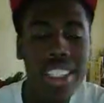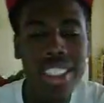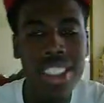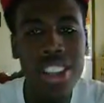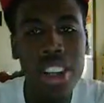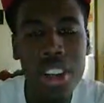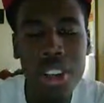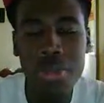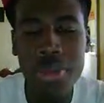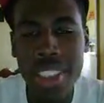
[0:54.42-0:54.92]
in
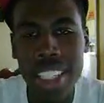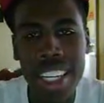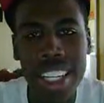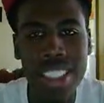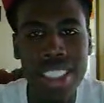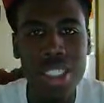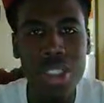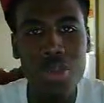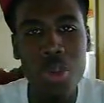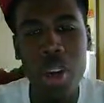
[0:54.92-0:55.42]

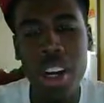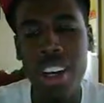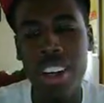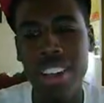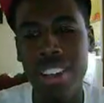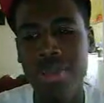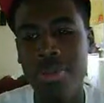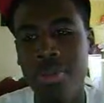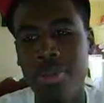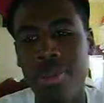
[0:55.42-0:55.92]
circumstances
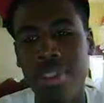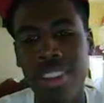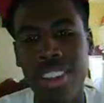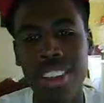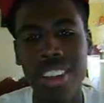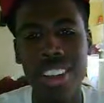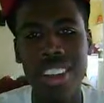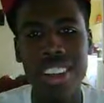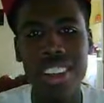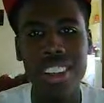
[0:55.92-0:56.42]
where,
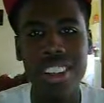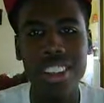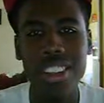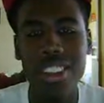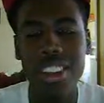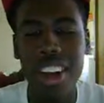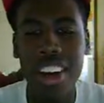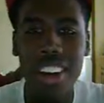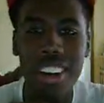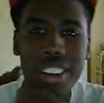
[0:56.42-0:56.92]

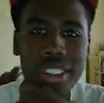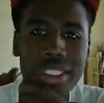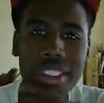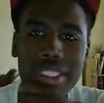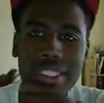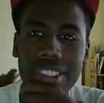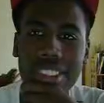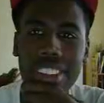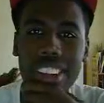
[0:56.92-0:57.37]
you know,